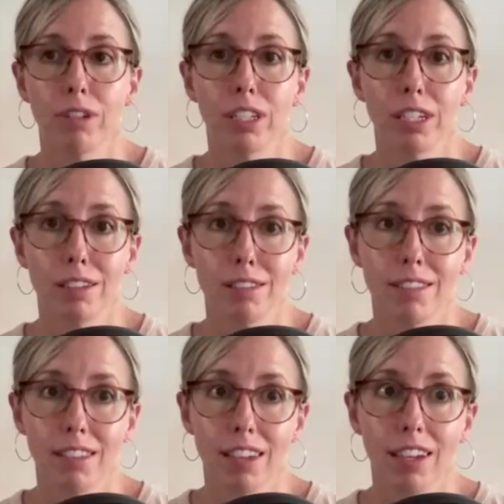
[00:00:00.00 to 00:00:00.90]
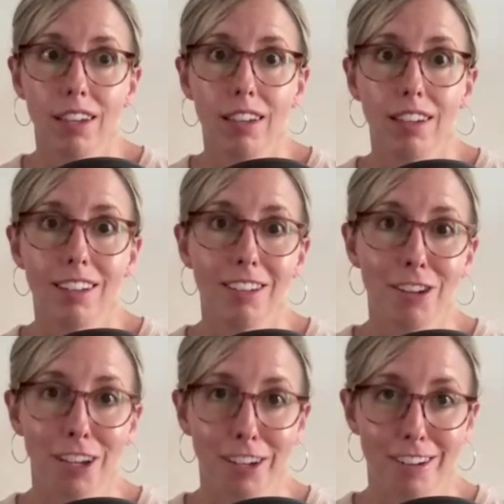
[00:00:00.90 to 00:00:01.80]
really seeing
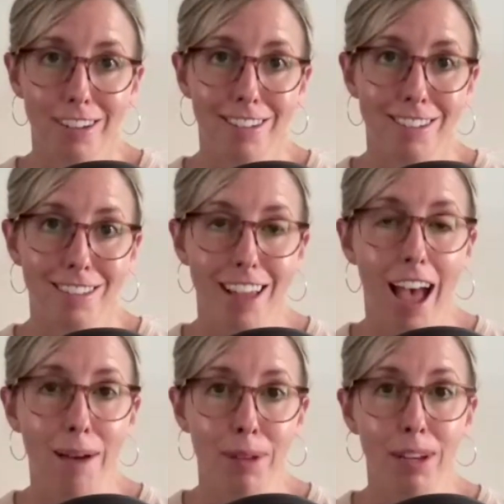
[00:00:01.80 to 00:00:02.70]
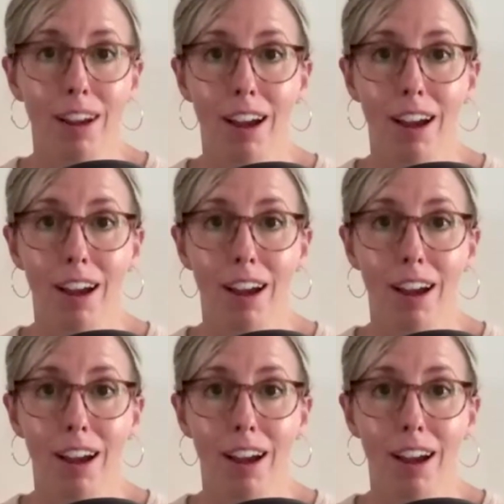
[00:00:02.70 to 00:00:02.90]
changes happen.